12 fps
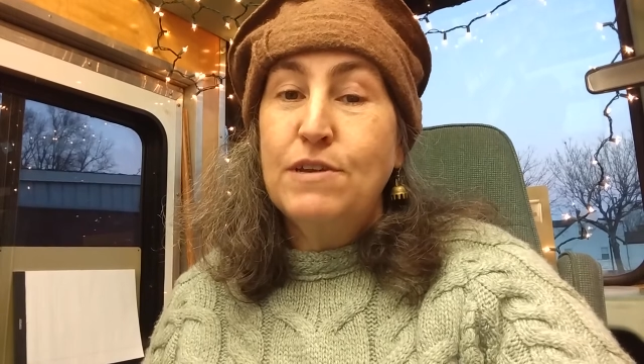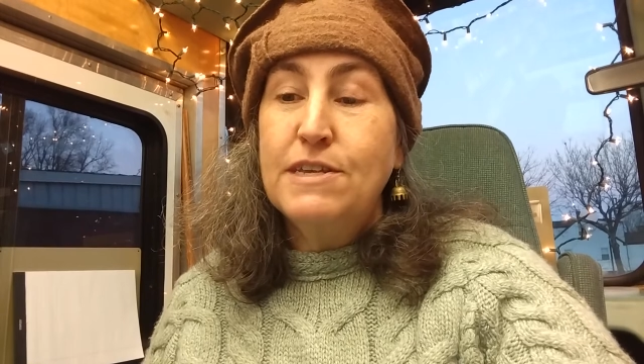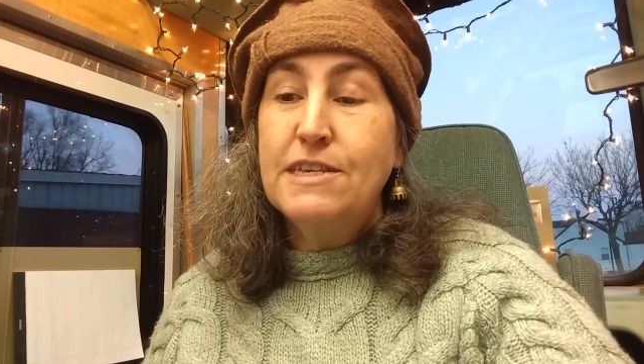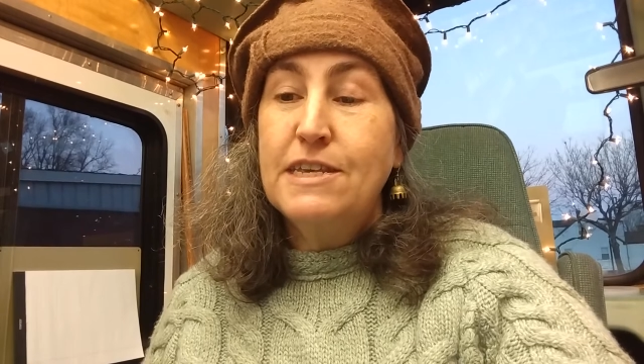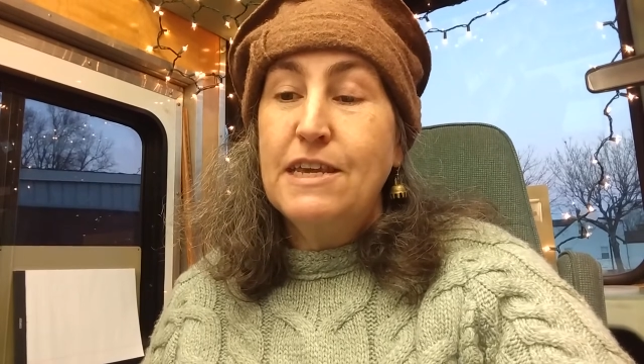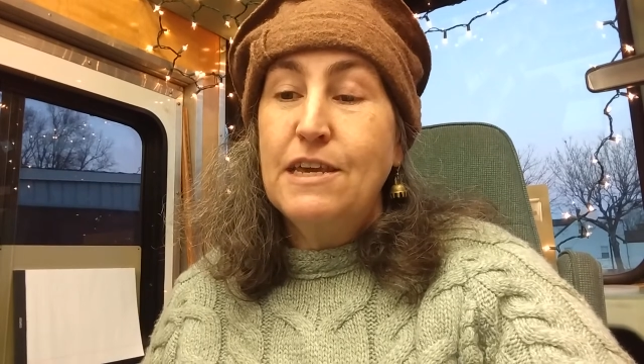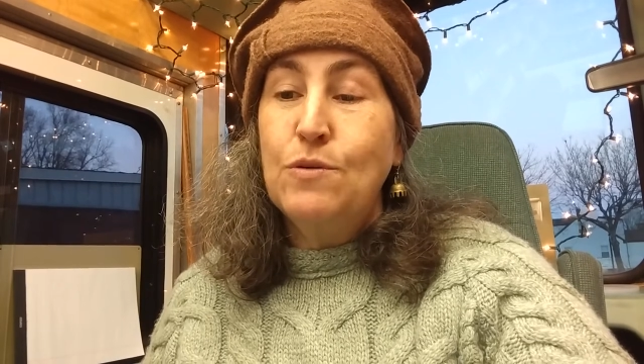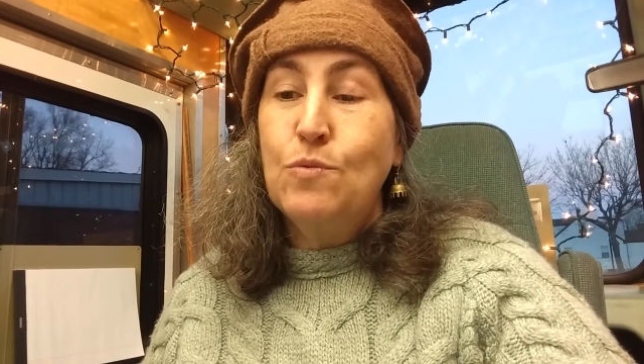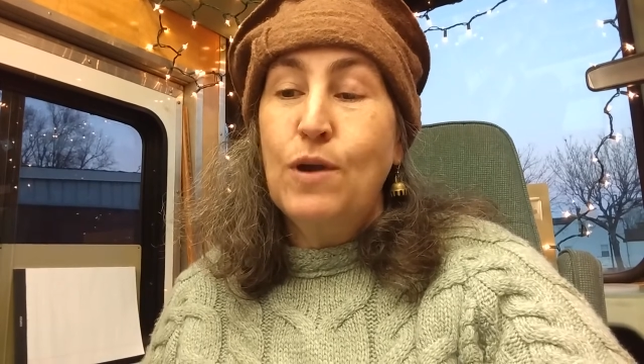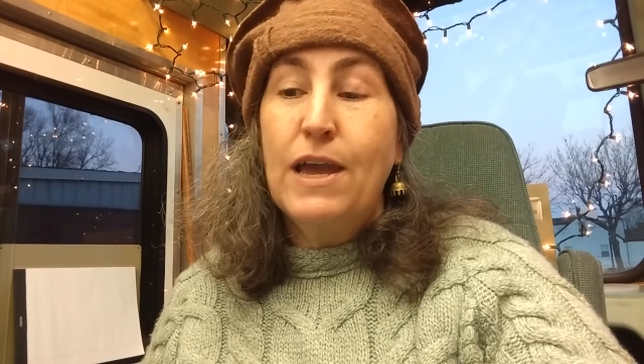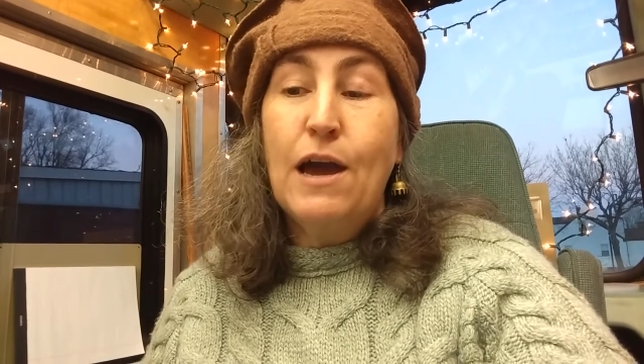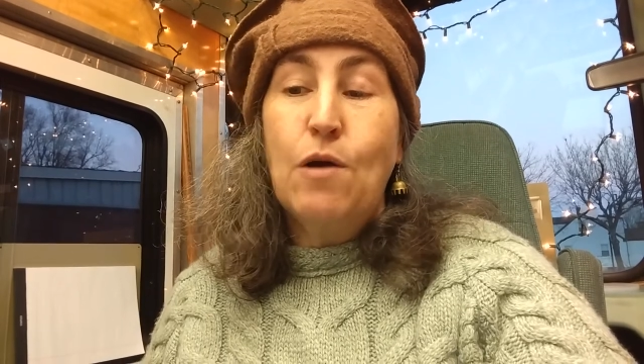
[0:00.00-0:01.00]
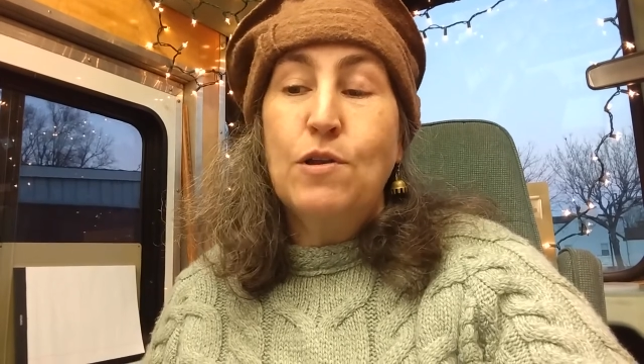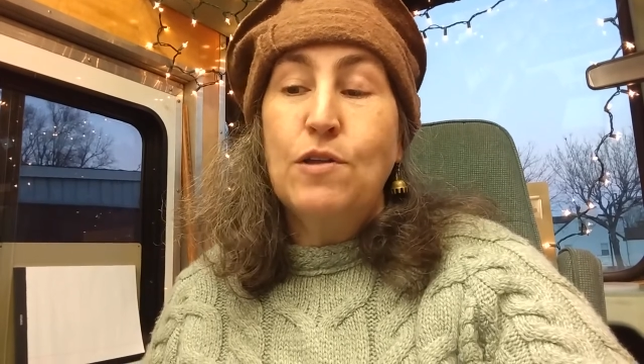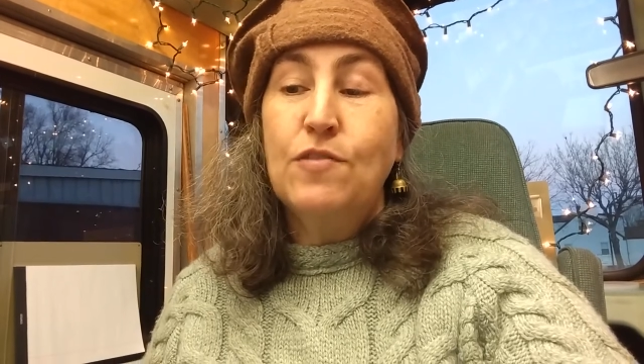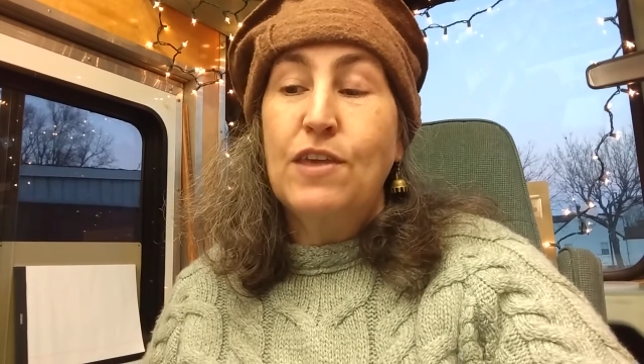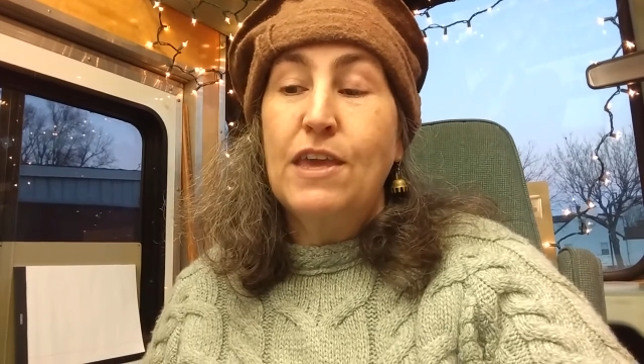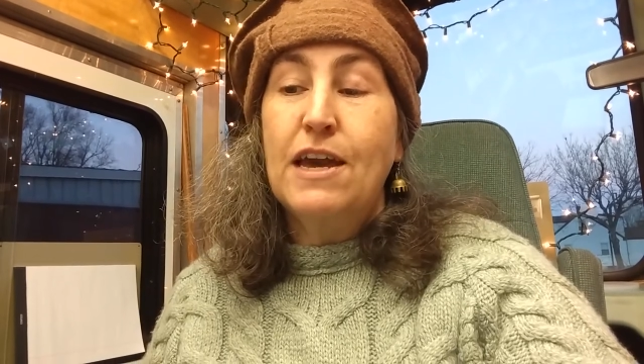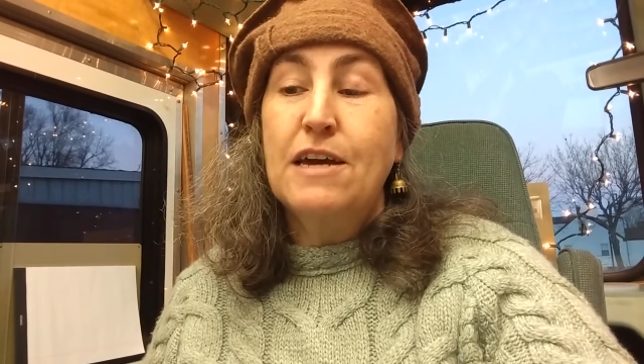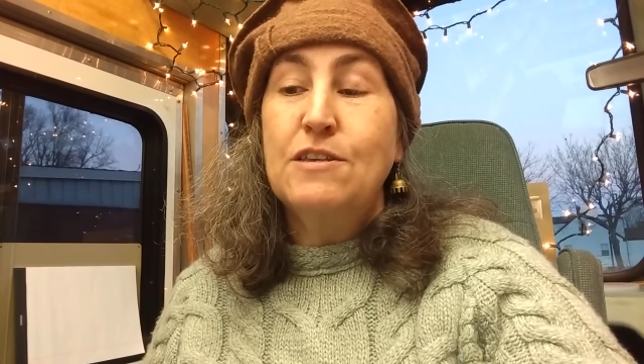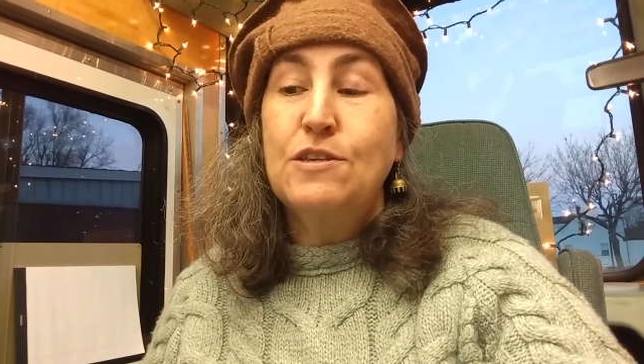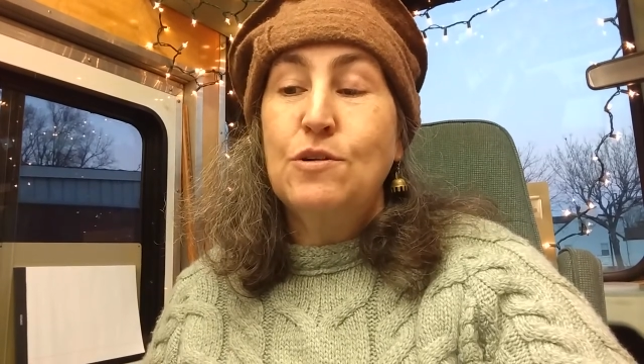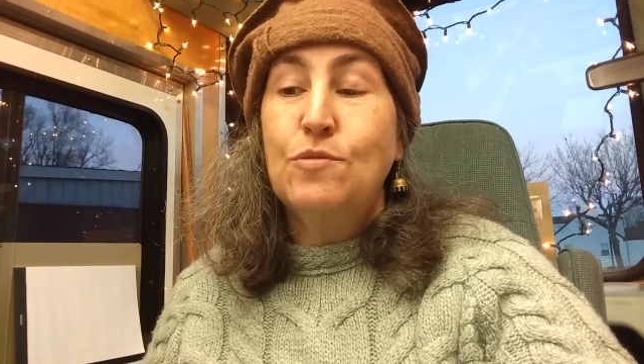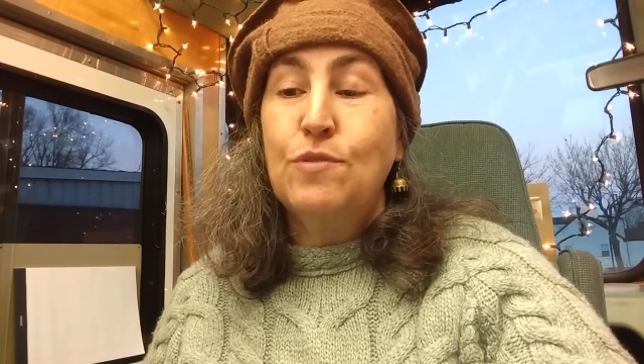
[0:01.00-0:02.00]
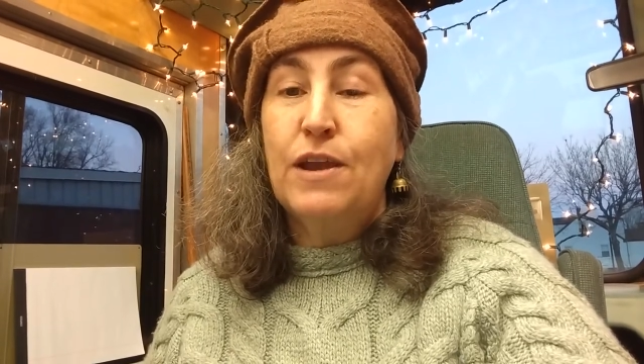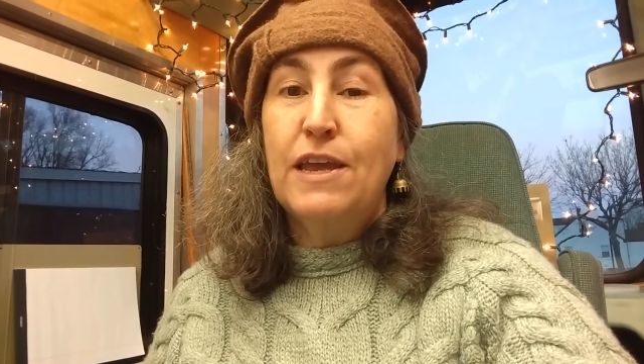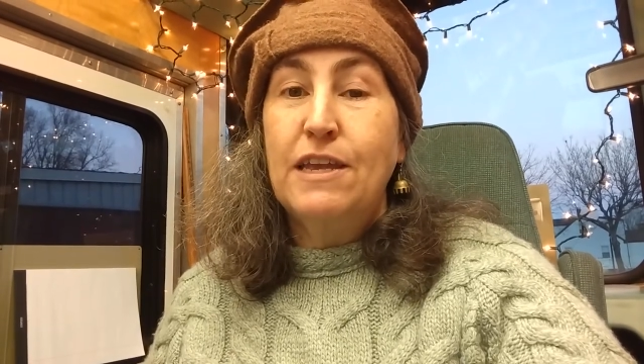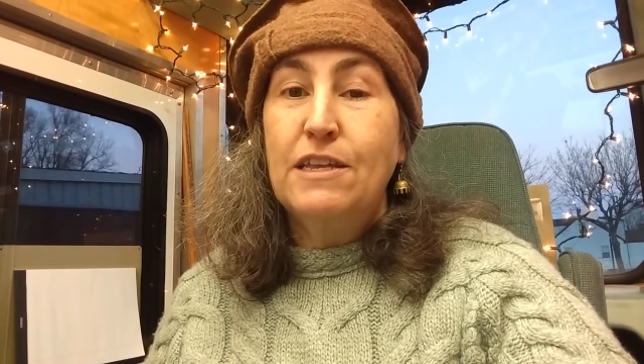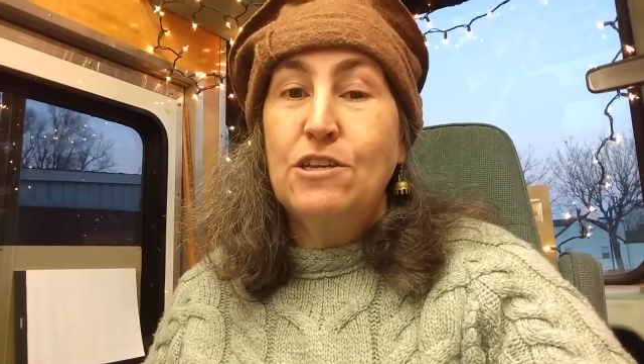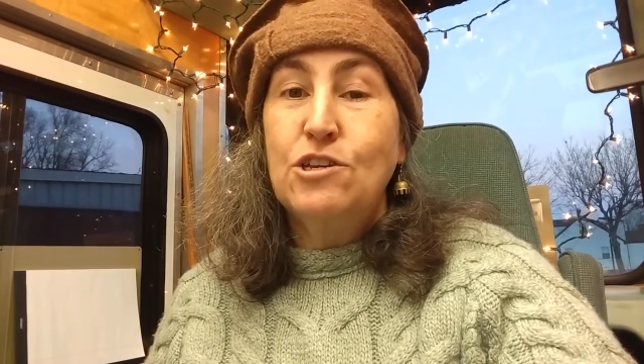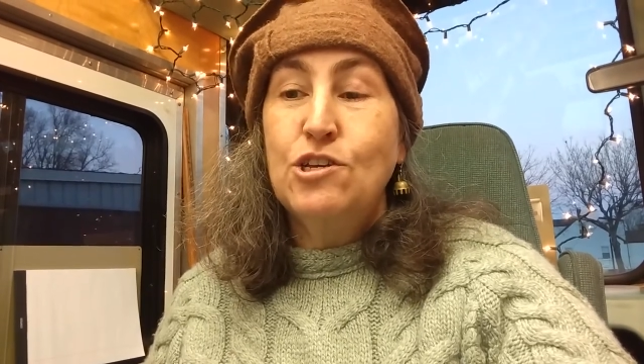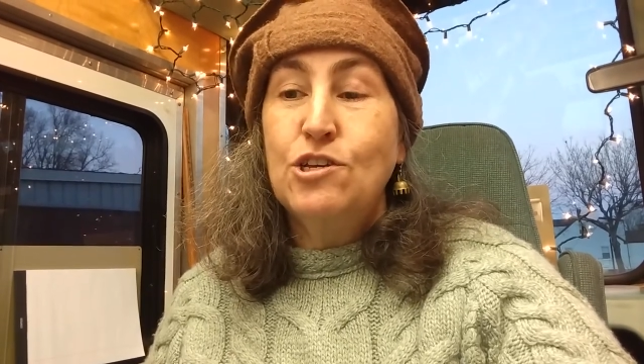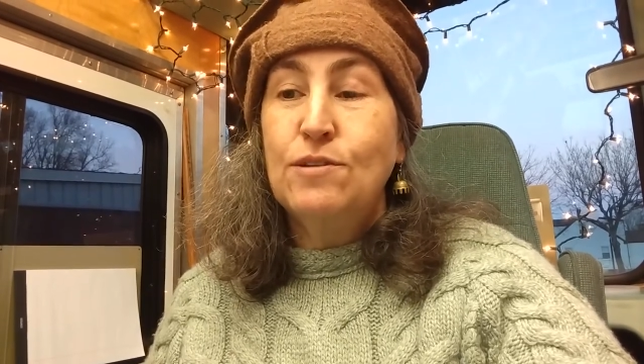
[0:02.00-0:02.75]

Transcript: we see way out on the Yaso Range.